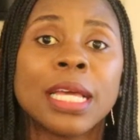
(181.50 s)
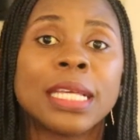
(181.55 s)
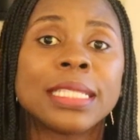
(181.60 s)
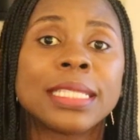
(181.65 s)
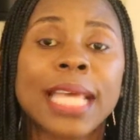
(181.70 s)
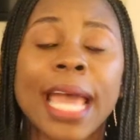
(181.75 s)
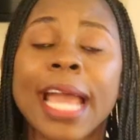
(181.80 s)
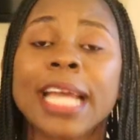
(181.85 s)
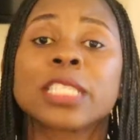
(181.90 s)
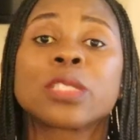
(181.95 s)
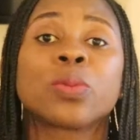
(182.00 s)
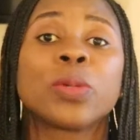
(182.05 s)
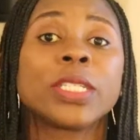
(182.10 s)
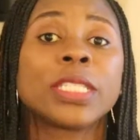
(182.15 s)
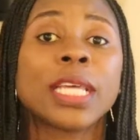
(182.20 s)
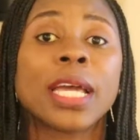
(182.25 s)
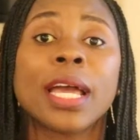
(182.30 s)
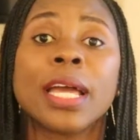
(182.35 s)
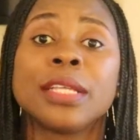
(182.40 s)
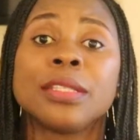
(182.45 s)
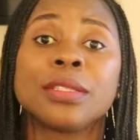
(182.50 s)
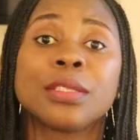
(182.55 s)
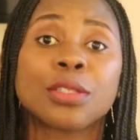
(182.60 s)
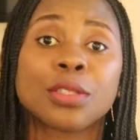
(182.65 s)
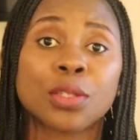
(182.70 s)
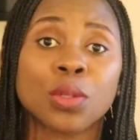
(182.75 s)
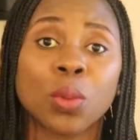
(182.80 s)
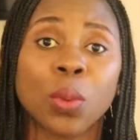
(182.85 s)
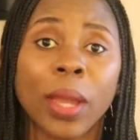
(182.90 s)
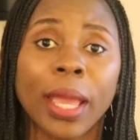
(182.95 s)
tax
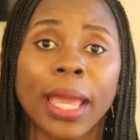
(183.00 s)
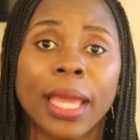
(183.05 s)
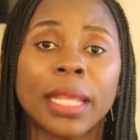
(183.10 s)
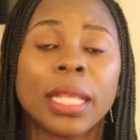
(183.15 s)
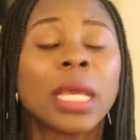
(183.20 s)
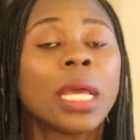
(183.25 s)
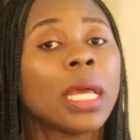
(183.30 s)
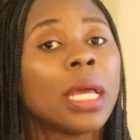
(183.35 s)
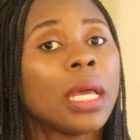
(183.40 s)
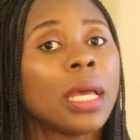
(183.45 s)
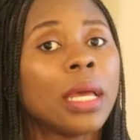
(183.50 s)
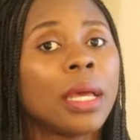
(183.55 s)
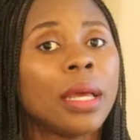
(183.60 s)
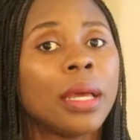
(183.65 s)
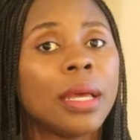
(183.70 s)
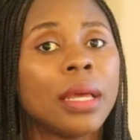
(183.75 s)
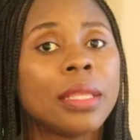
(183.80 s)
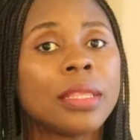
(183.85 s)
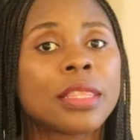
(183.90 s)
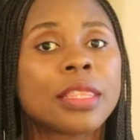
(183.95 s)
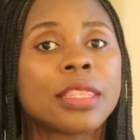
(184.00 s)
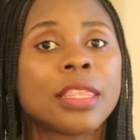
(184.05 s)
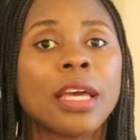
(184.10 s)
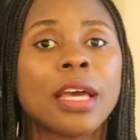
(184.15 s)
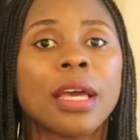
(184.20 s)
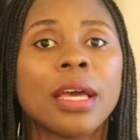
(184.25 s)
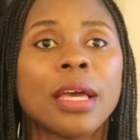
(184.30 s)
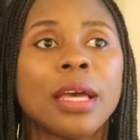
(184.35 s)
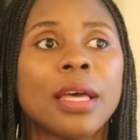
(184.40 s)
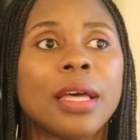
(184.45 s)
returns to it.
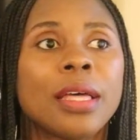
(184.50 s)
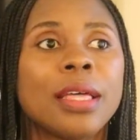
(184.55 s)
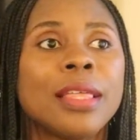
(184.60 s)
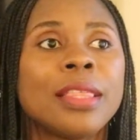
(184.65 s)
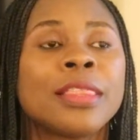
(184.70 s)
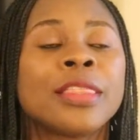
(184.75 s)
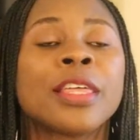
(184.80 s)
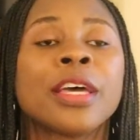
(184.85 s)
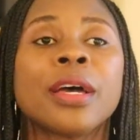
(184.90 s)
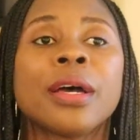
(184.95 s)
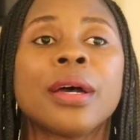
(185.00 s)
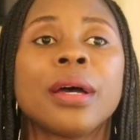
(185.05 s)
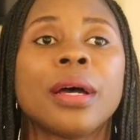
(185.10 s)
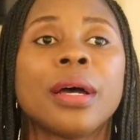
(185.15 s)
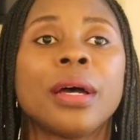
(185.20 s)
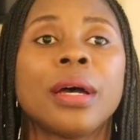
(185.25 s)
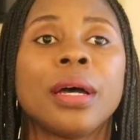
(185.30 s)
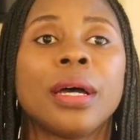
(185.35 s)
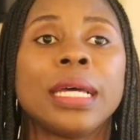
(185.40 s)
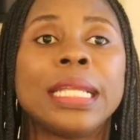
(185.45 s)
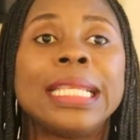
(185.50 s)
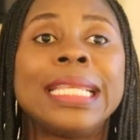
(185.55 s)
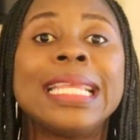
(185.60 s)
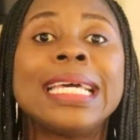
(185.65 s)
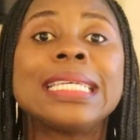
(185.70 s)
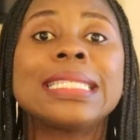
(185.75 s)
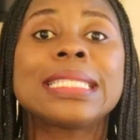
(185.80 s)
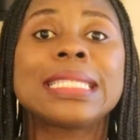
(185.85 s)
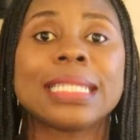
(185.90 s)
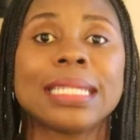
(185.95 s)
The
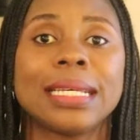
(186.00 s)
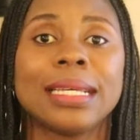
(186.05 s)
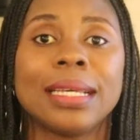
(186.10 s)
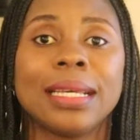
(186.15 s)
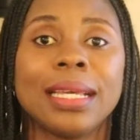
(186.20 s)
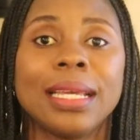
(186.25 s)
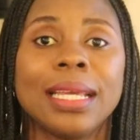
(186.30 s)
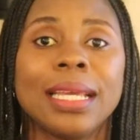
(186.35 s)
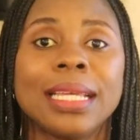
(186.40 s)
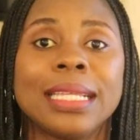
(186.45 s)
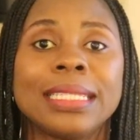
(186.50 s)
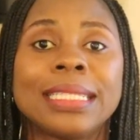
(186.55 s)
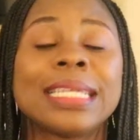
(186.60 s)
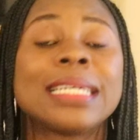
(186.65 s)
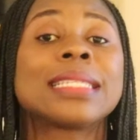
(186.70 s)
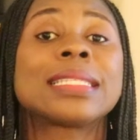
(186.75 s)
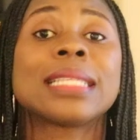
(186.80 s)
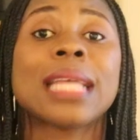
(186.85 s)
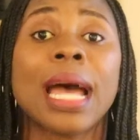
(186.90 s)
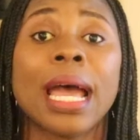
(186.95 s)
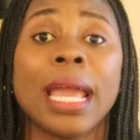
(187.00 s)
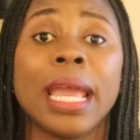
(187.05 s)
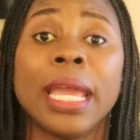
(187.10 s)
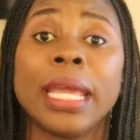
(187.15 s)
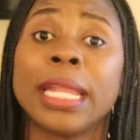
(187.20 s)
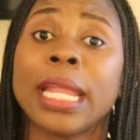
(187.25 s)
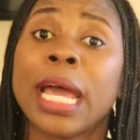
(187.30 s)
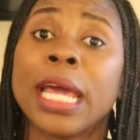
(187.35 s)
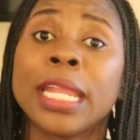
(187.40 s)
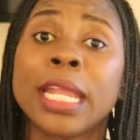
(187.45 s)
list does not
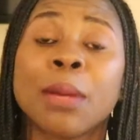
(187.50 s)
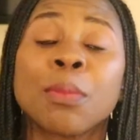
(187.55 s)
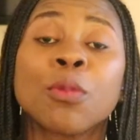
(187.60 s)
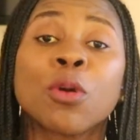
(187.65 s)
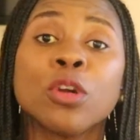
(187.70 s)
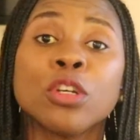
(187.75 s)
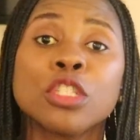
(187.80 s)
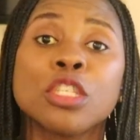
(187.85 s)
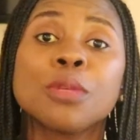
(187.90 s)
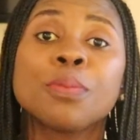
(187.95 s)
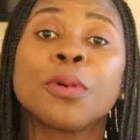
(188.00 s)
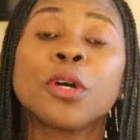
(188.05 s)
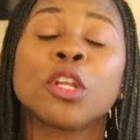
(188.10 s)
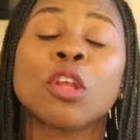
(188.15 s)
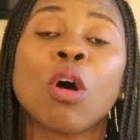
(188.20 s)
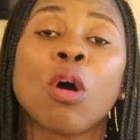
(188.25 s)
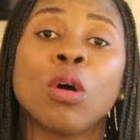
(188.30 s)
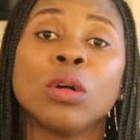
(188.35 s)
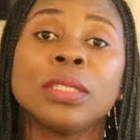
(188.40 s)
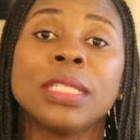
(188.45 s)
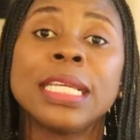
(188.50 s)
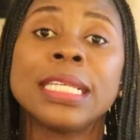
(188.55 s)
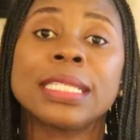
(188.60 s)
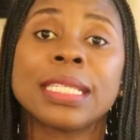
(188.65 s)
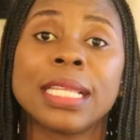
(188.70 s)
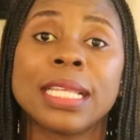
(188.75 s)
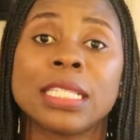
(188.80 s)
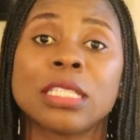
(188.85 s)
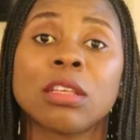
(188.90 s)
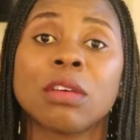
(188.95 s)
end, and I'm going to put all
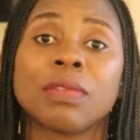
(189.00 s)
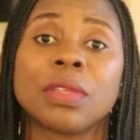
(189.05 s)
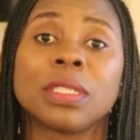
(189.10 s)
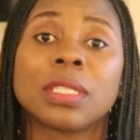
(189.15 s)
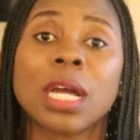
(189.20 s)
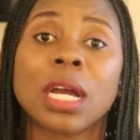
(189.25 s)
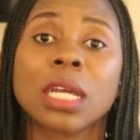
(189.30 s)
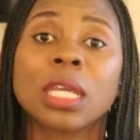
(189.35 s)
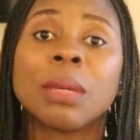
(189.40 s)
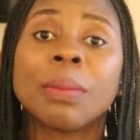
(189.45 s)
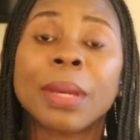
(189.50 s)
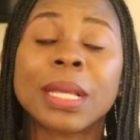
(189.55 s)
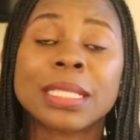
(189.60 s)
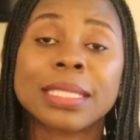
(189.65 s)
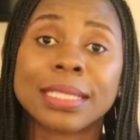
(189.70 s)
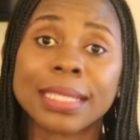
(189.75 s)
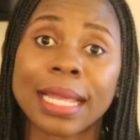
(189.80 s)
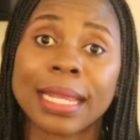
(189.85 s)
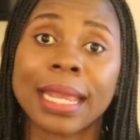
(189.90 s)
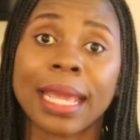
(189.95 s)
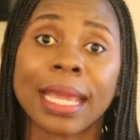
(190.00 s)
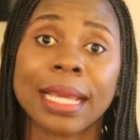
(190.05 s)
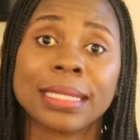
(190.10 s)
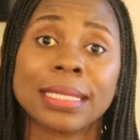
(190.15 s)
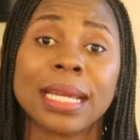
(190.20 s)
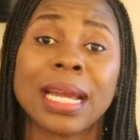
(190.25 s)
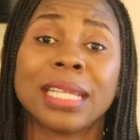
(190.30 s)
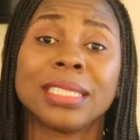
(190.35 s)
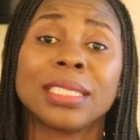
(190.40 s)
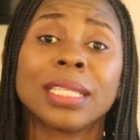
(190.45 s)
these lists of the documents that I
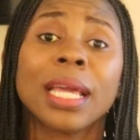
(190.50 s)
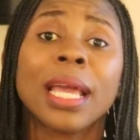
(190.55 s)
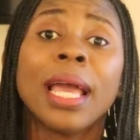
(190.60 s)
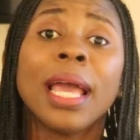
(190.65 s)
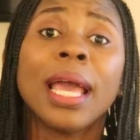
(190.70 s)
attached